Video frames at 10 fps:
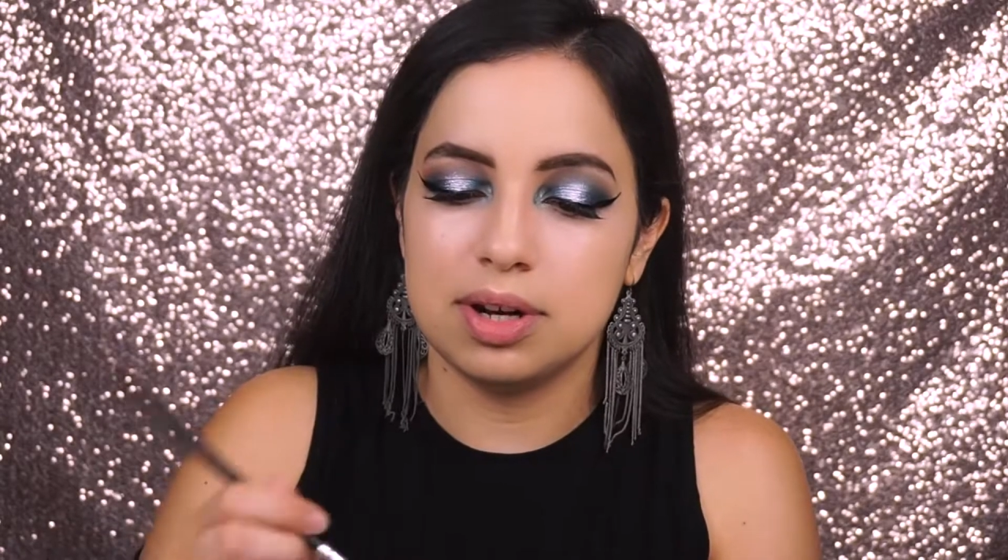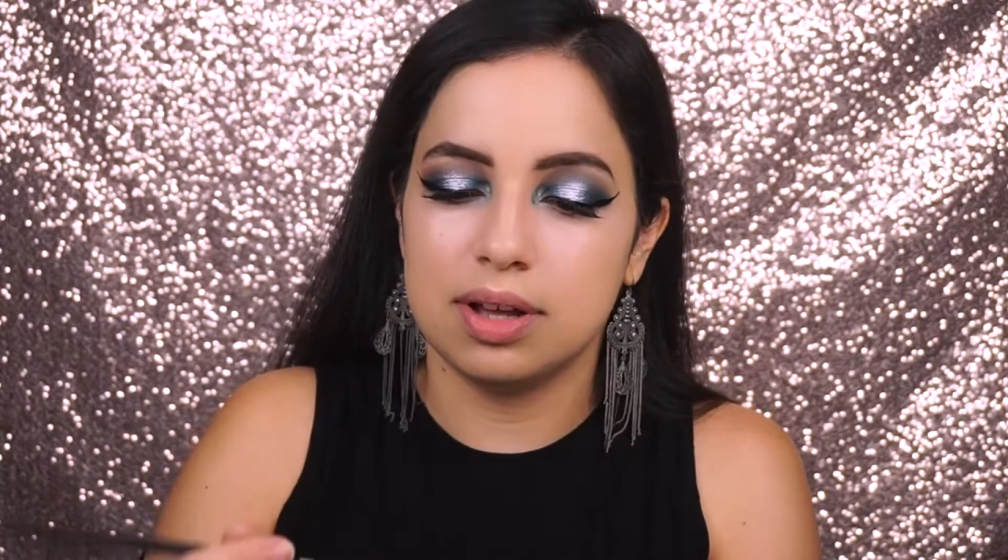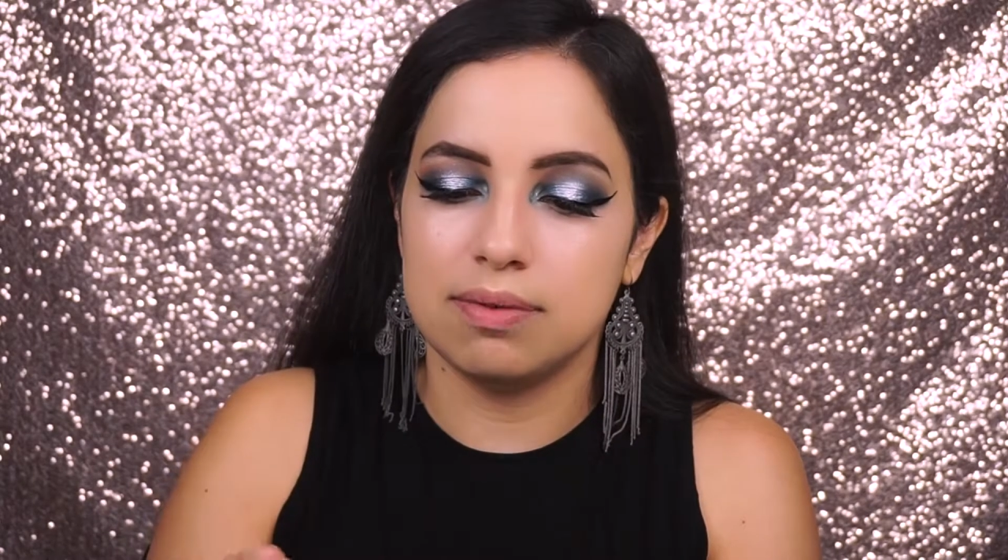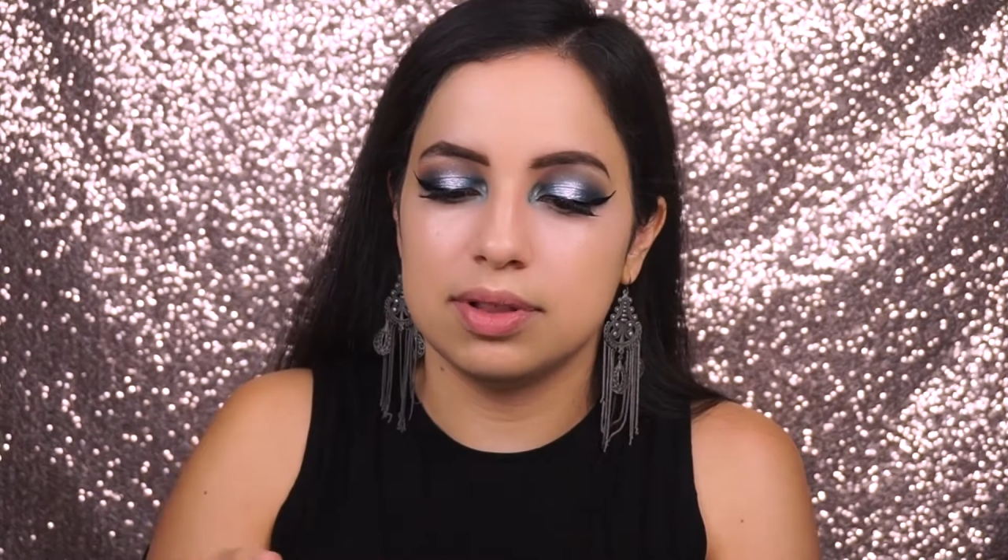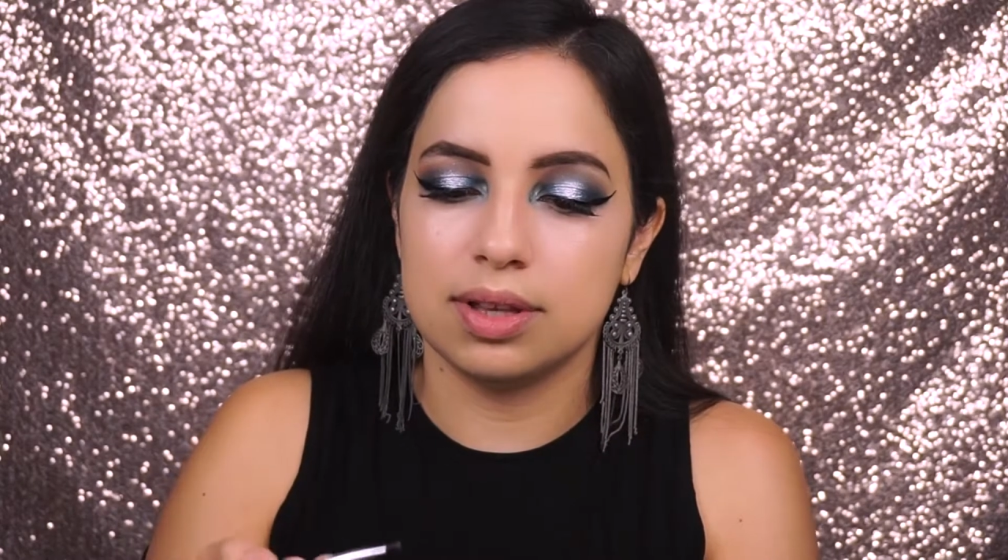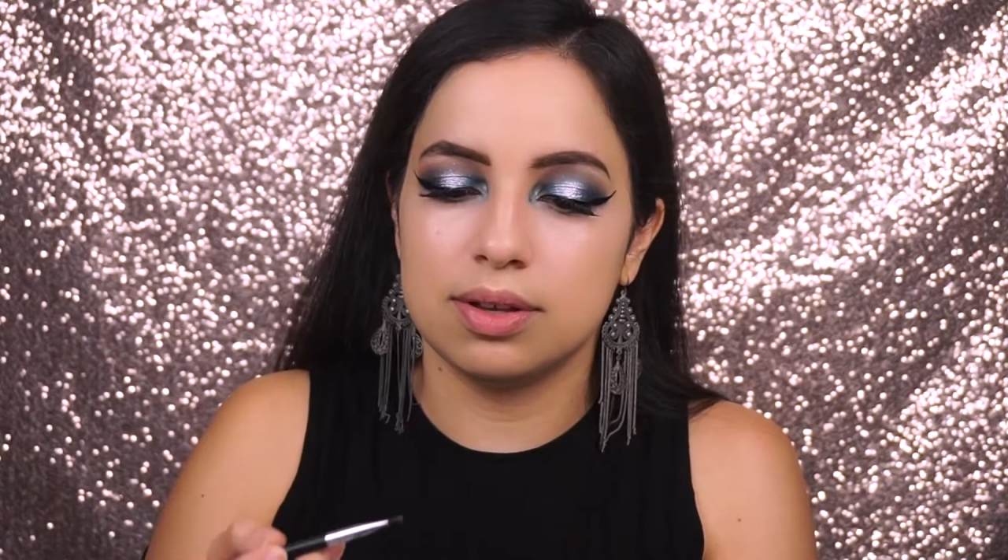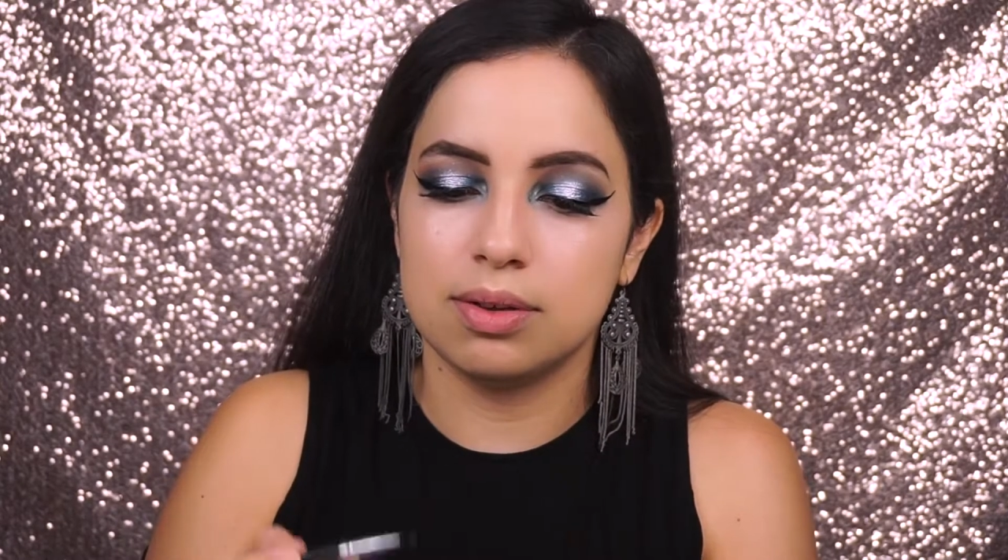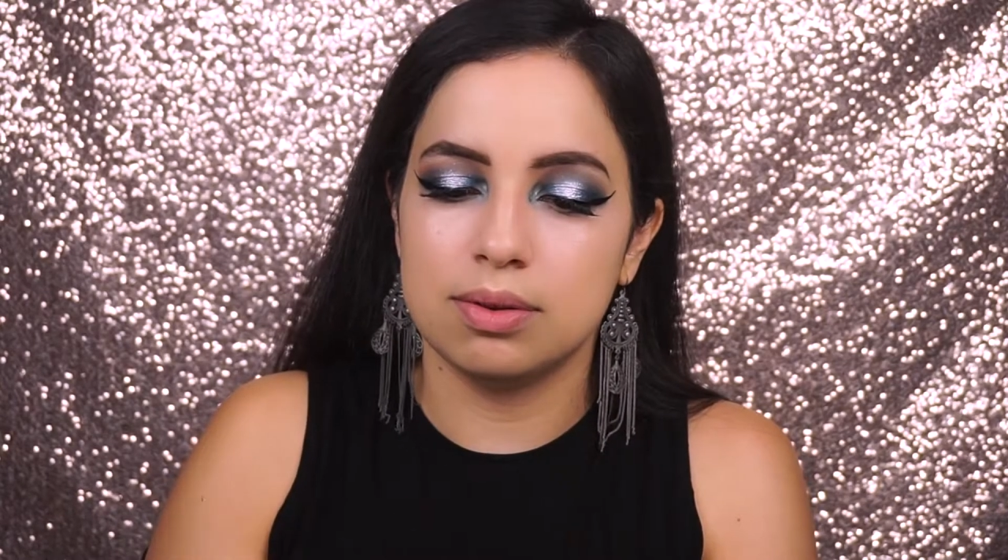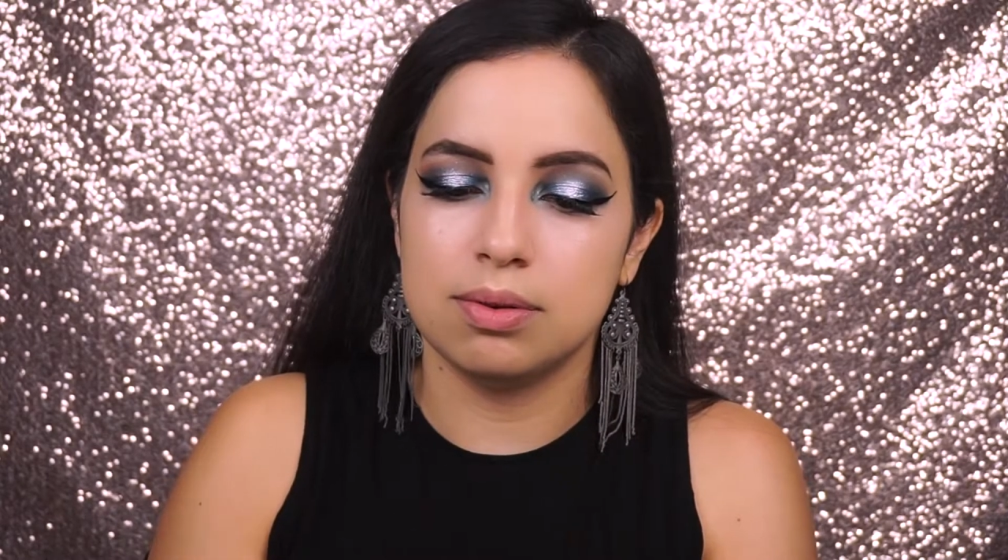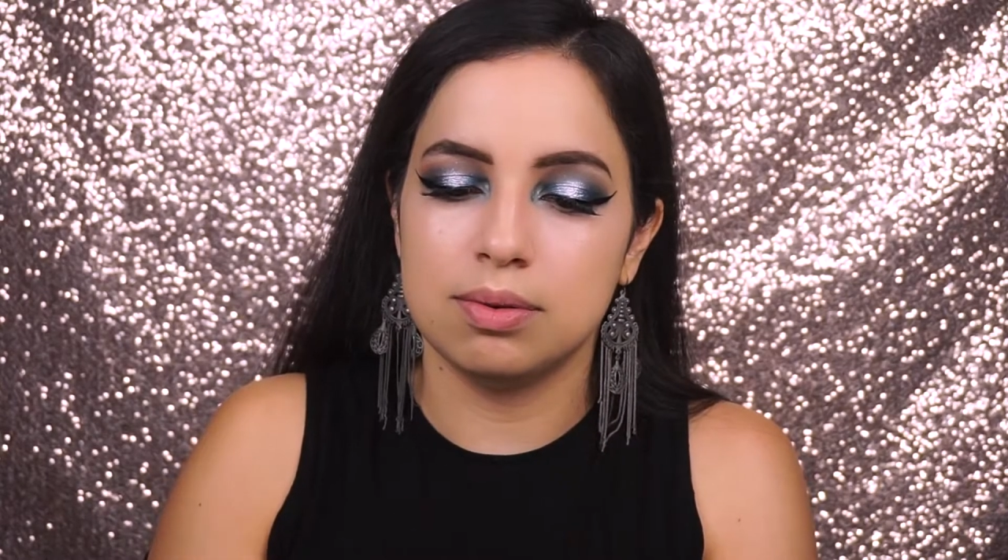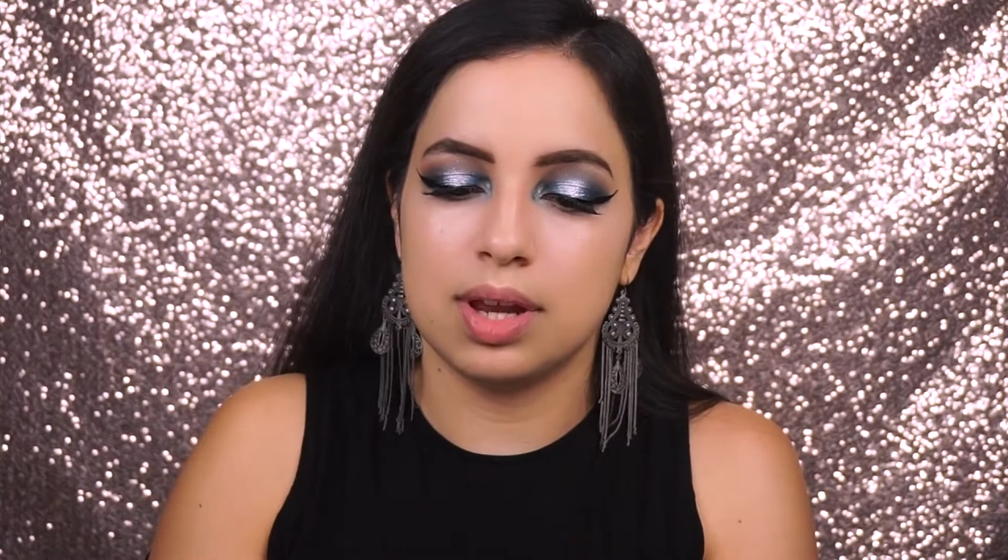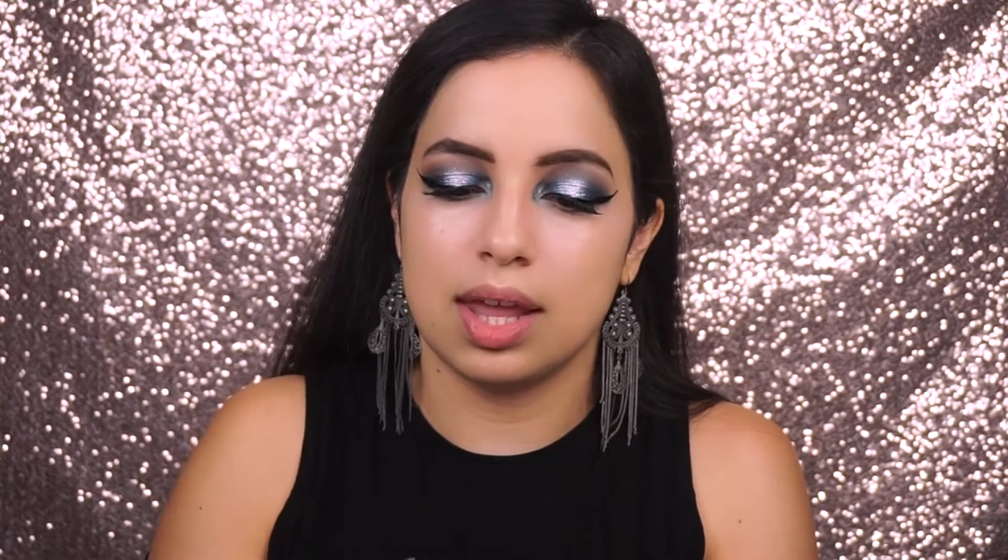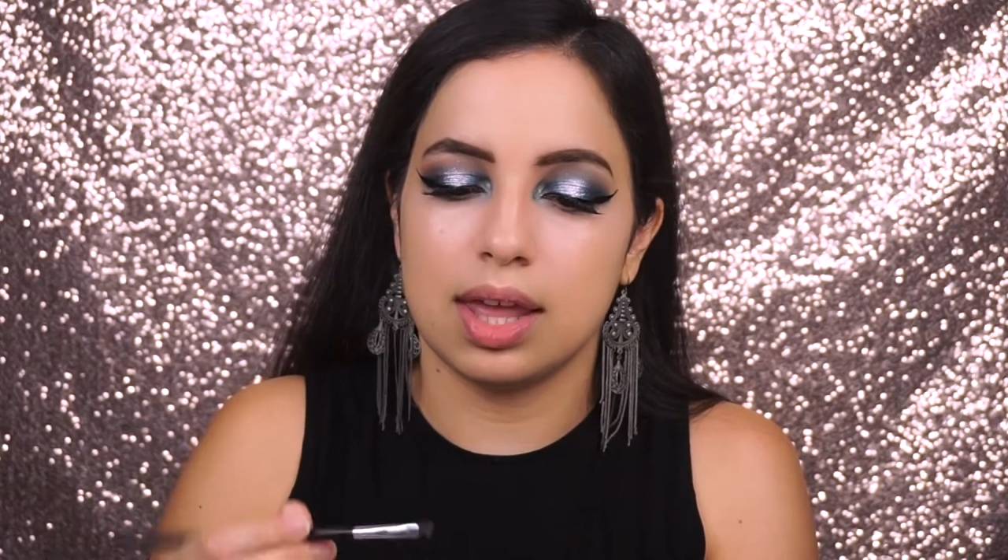bit of Lagoon